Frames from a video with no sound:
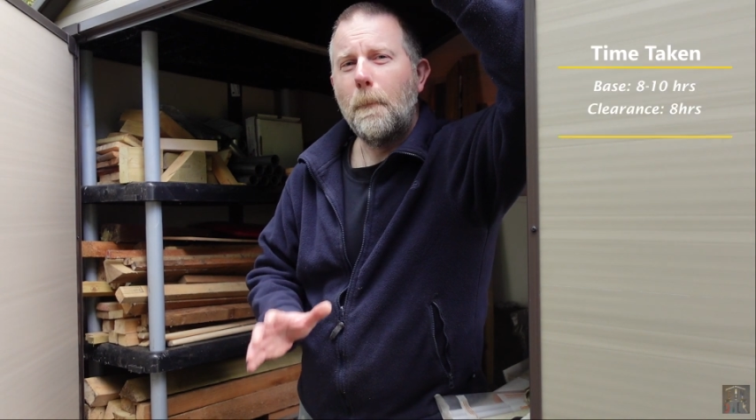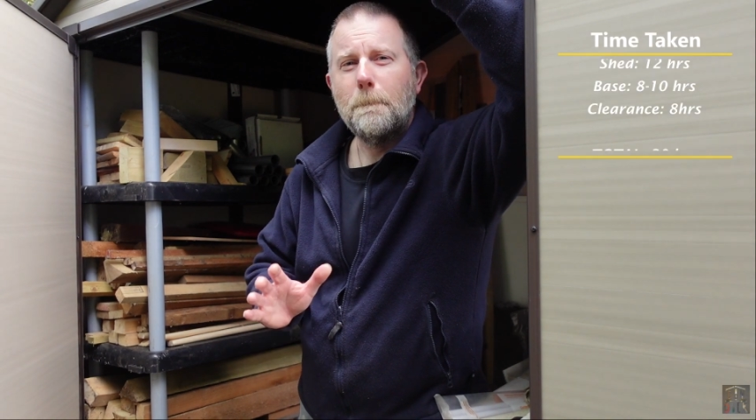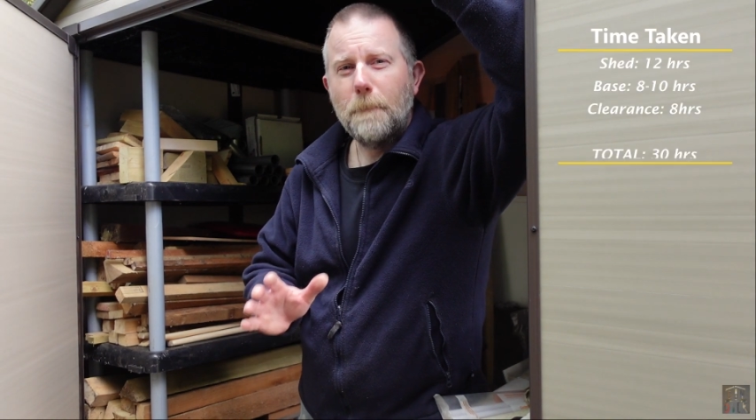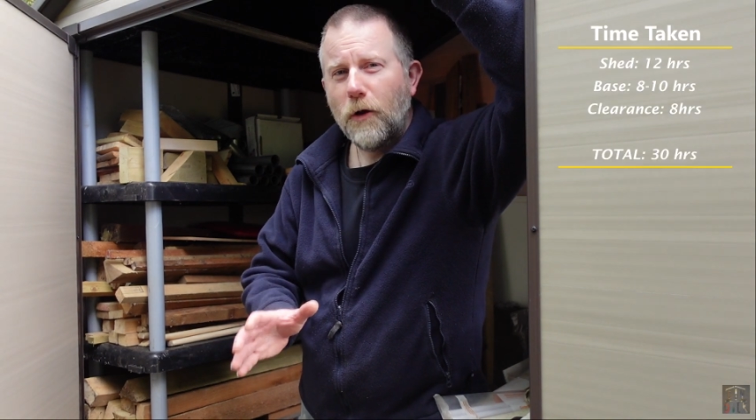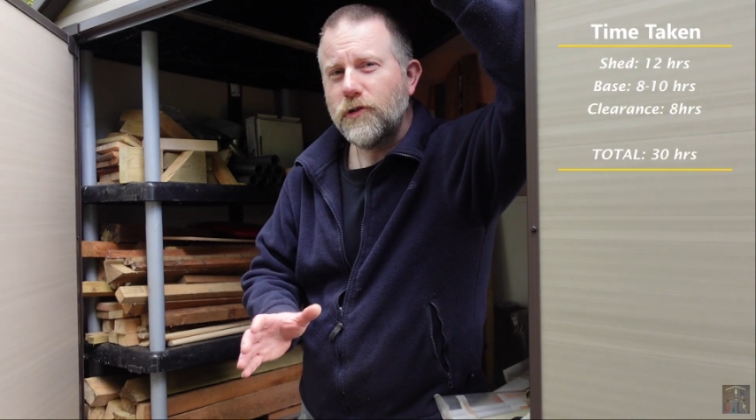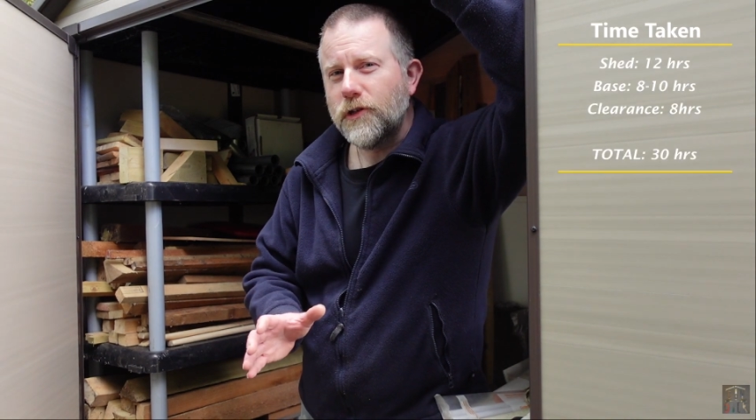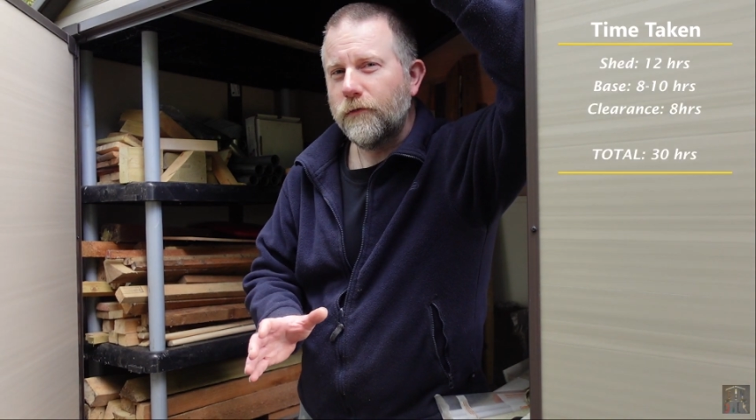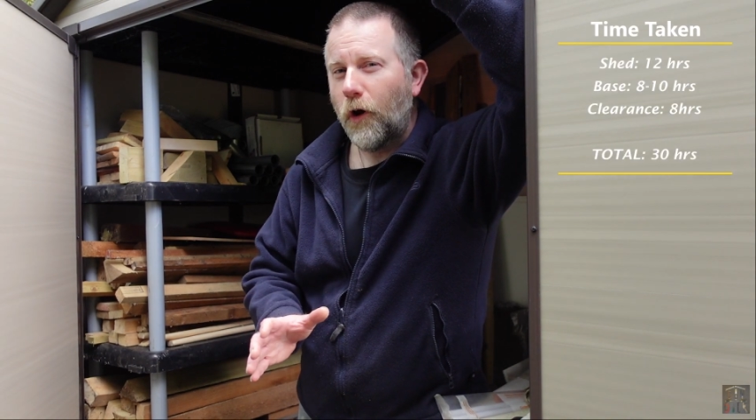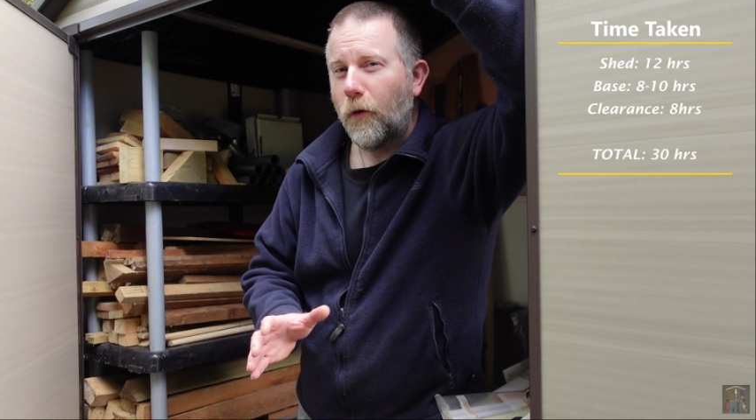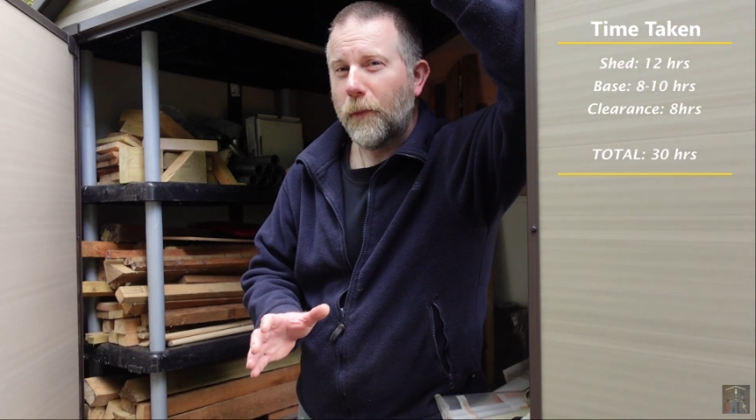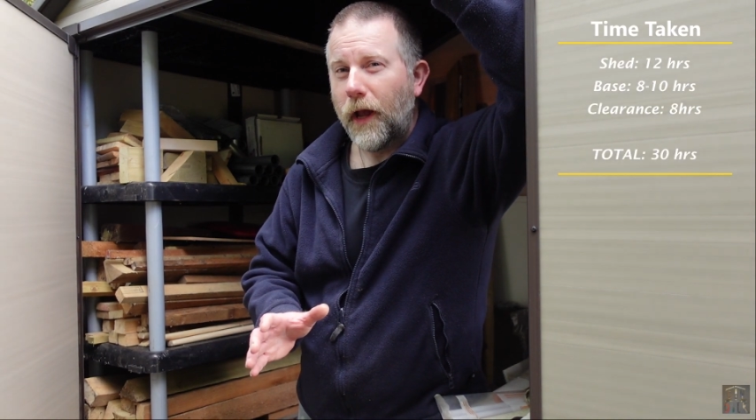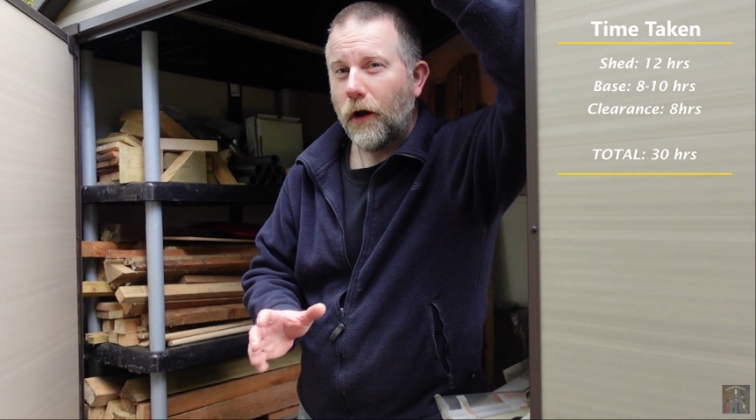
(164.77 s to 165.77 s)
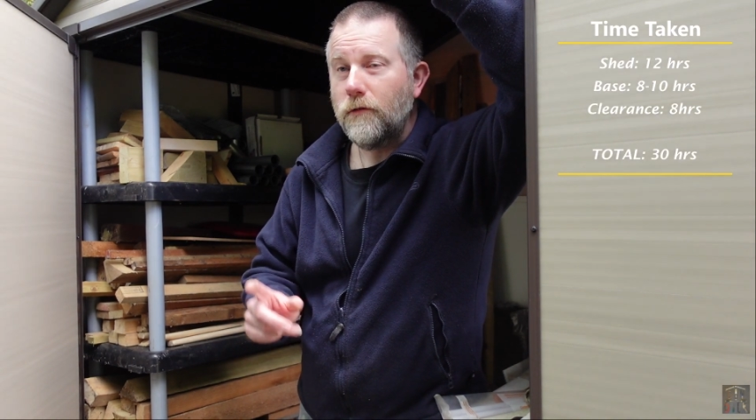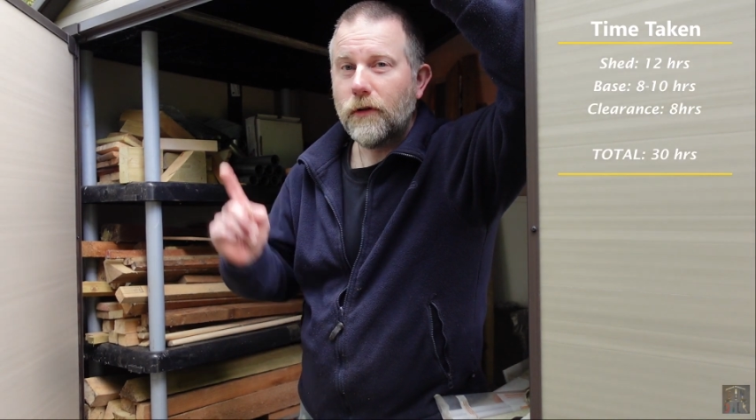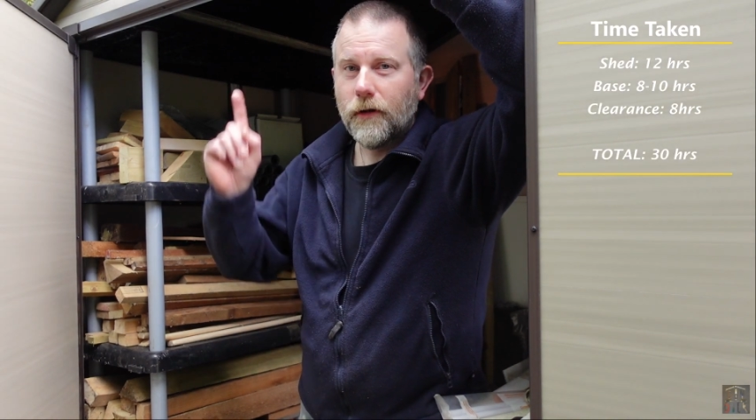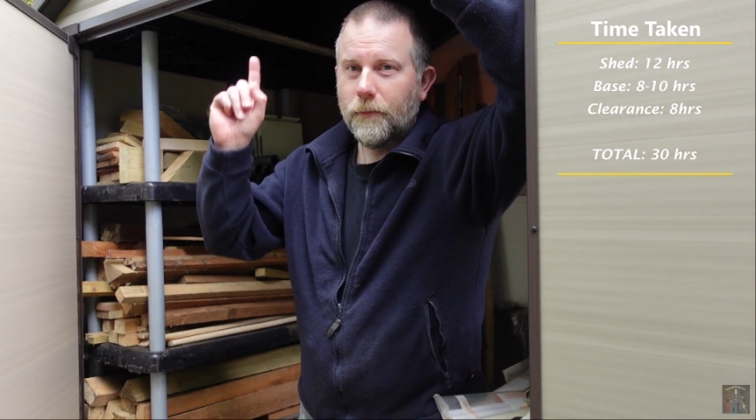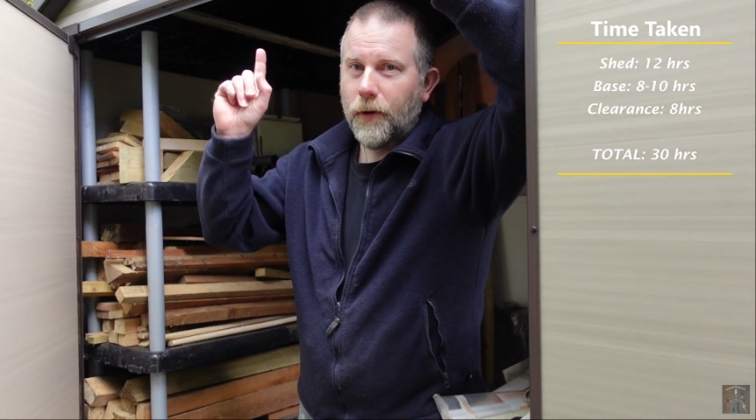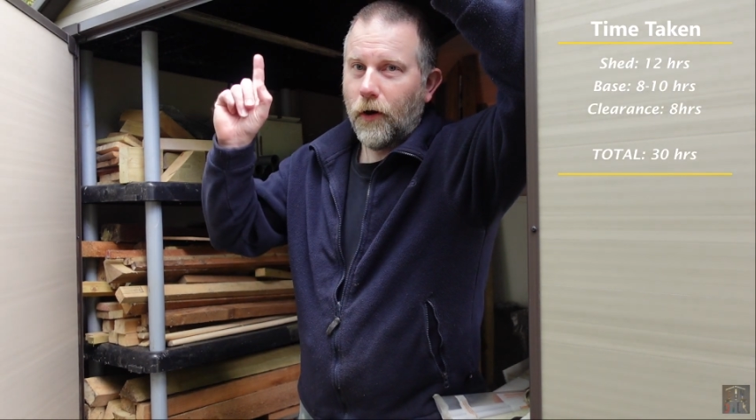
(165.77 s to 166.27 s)
most of it on my own,
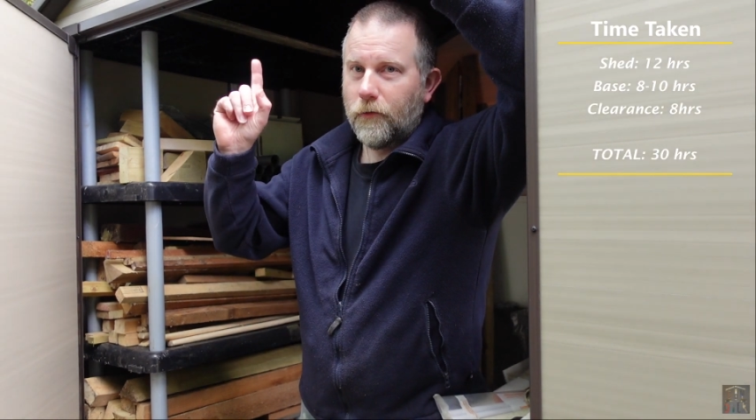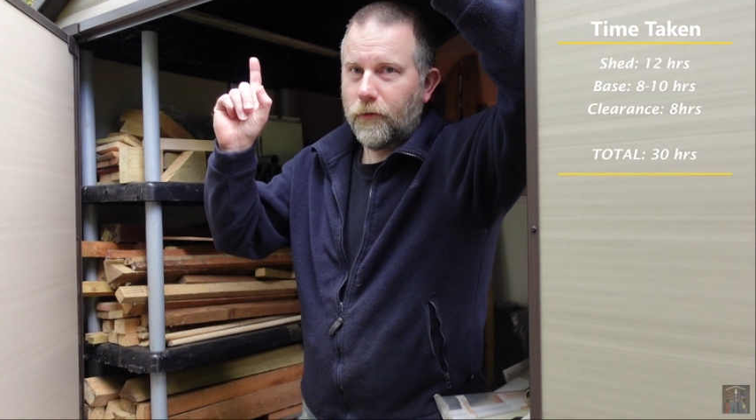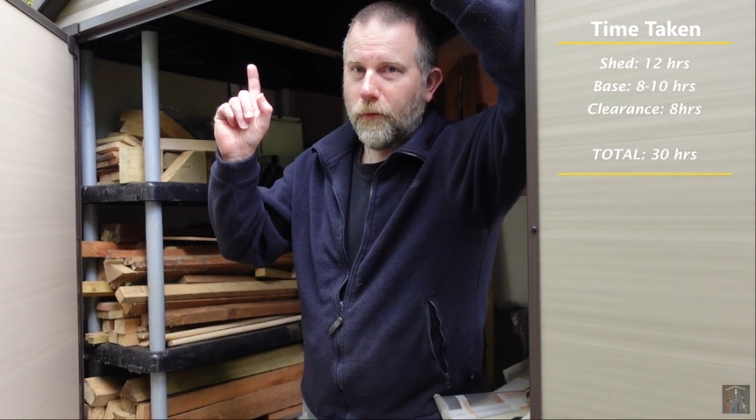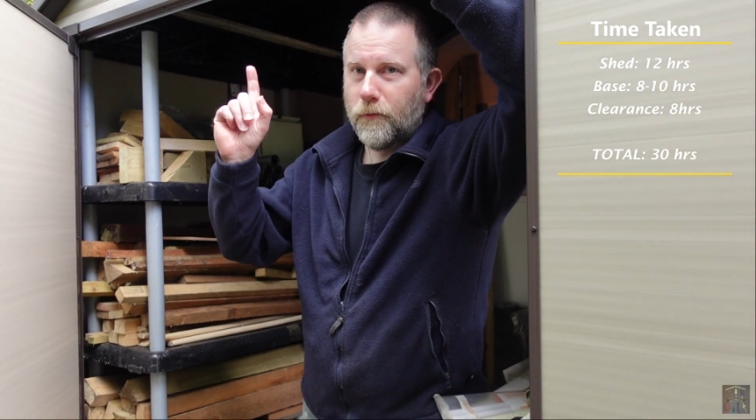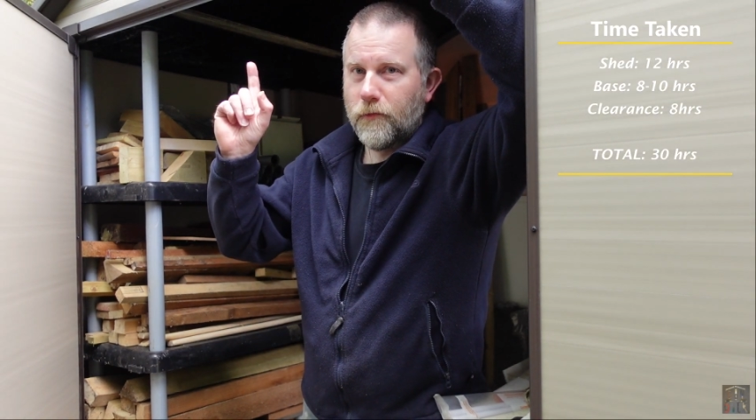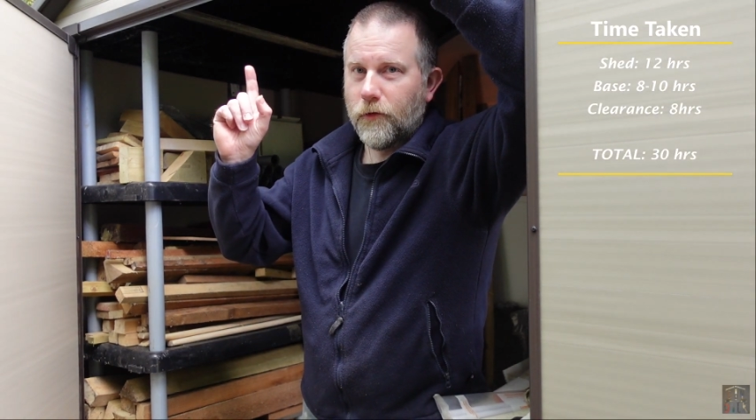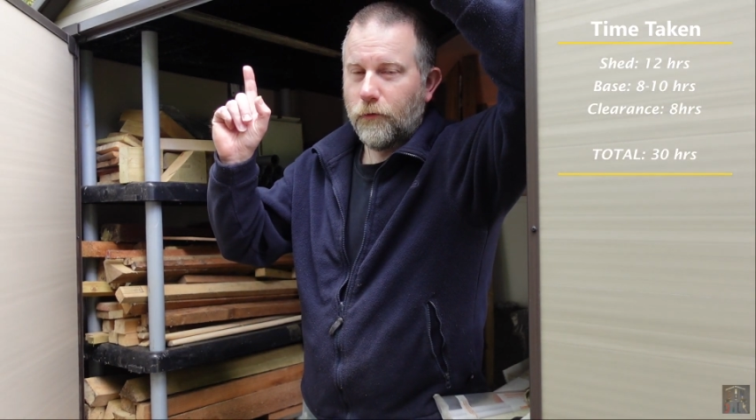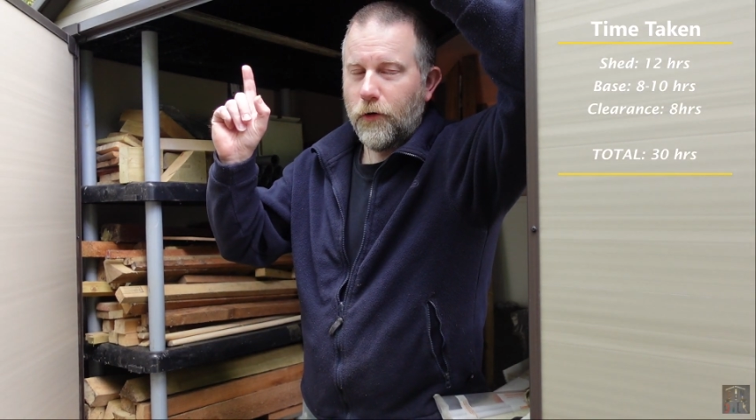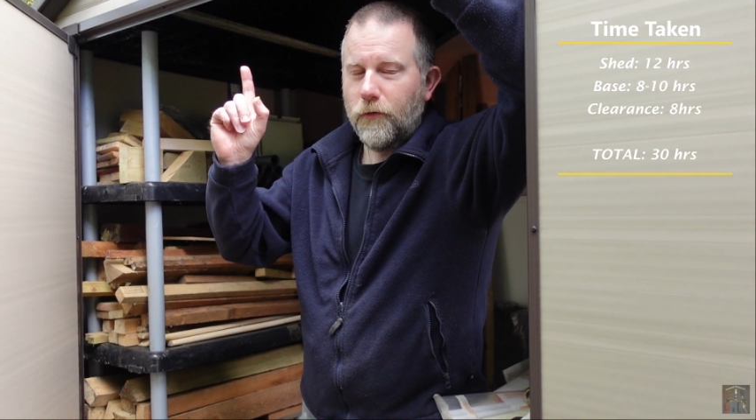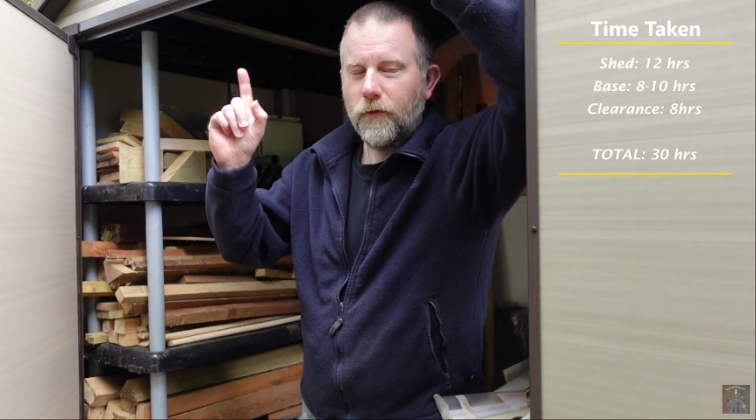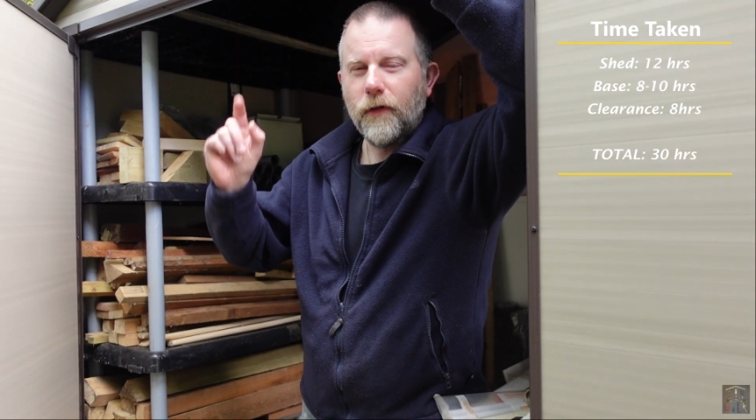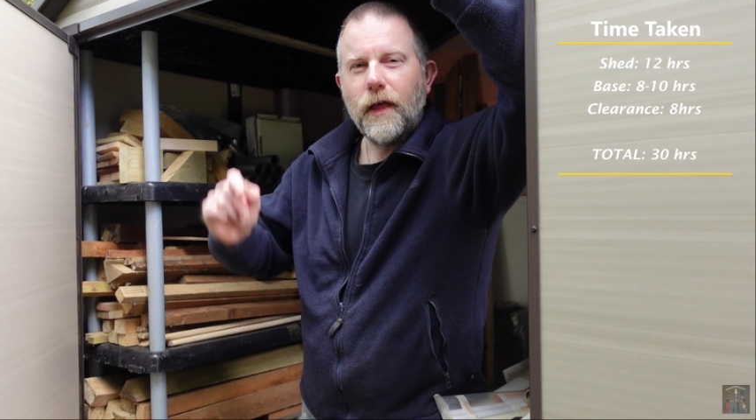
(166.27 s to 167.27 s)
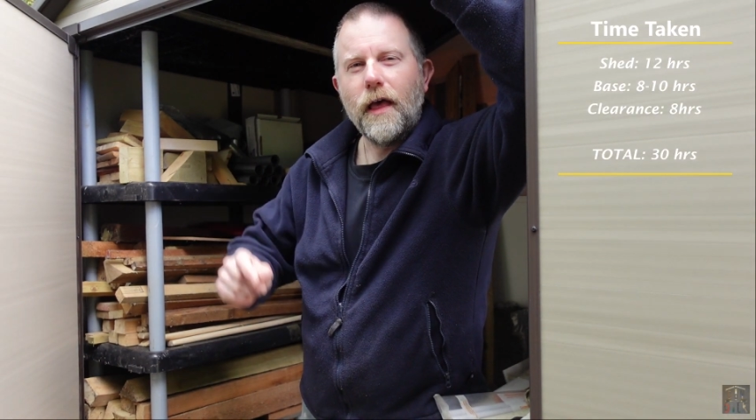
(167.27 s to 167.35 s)
apart from the roof,